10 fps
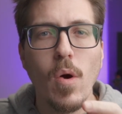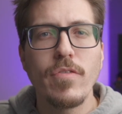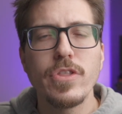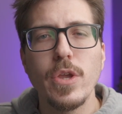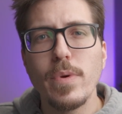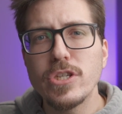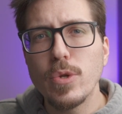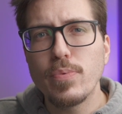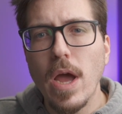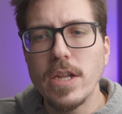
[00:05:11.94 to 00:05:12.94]
However, the
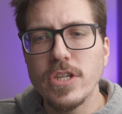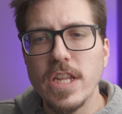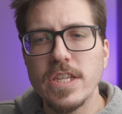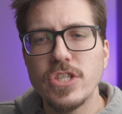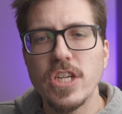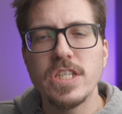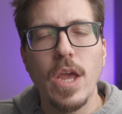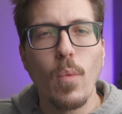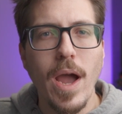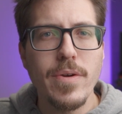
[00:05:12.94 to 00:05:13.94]
original project is just
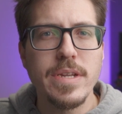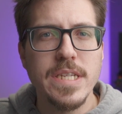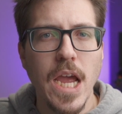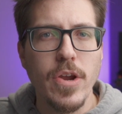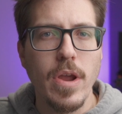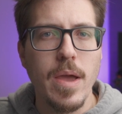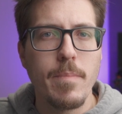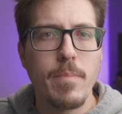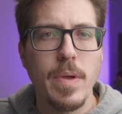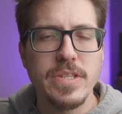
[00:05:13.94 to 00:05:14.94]
a wiring
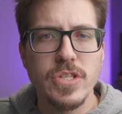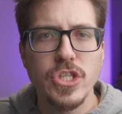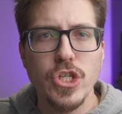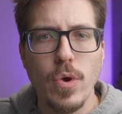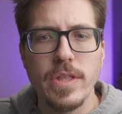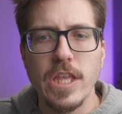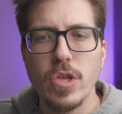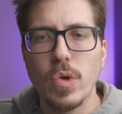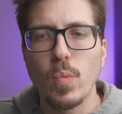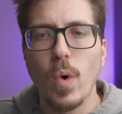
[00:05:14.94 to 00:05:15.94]
diagram, basically showing that
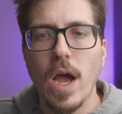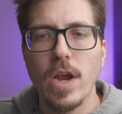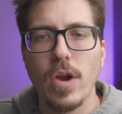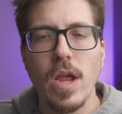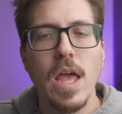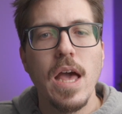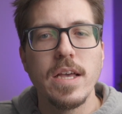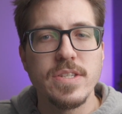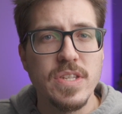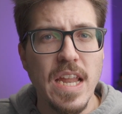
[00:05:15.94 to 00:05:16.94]
you can wire a
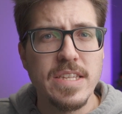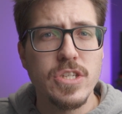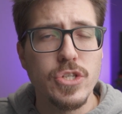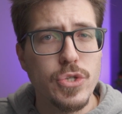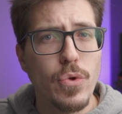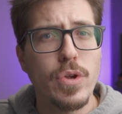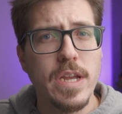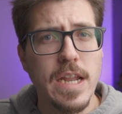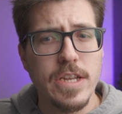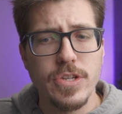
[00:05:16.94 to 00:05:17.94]
SNES controller
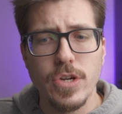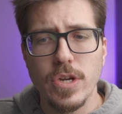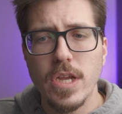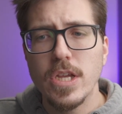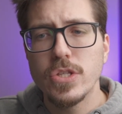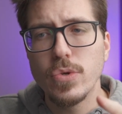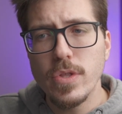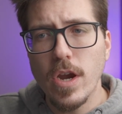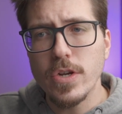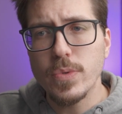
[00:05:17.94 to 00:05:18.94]
connector to
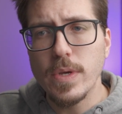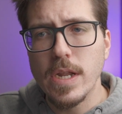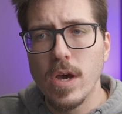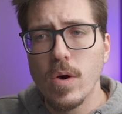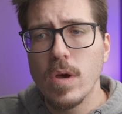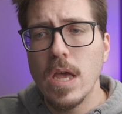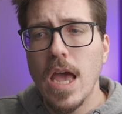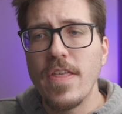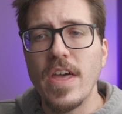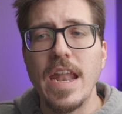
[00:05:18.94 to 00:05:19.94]
the Arduino
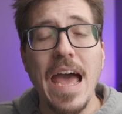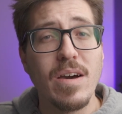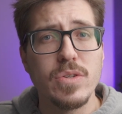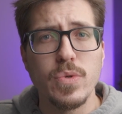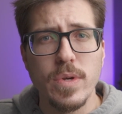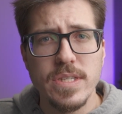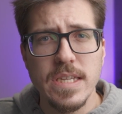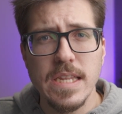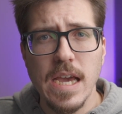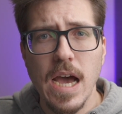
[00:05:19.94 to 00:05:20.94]
and then out to a
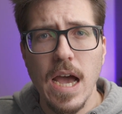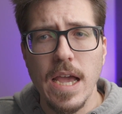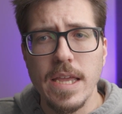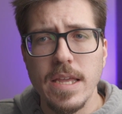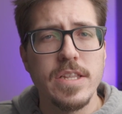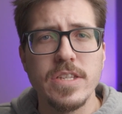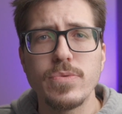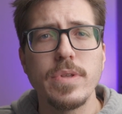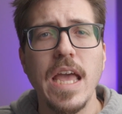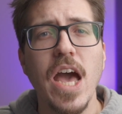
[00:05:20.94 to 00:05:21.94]
CDI. It doesn't
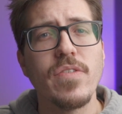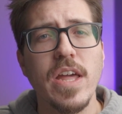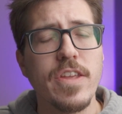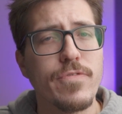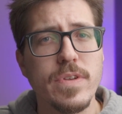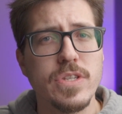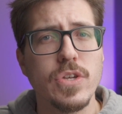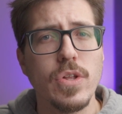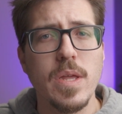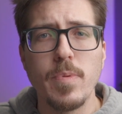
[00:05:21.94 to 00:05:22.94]
really have any
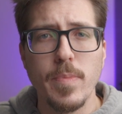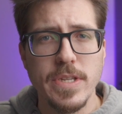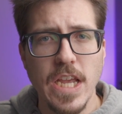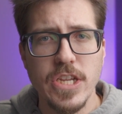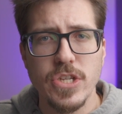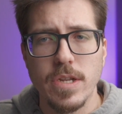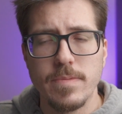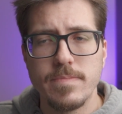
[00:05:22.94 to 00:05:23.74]
physical implementation.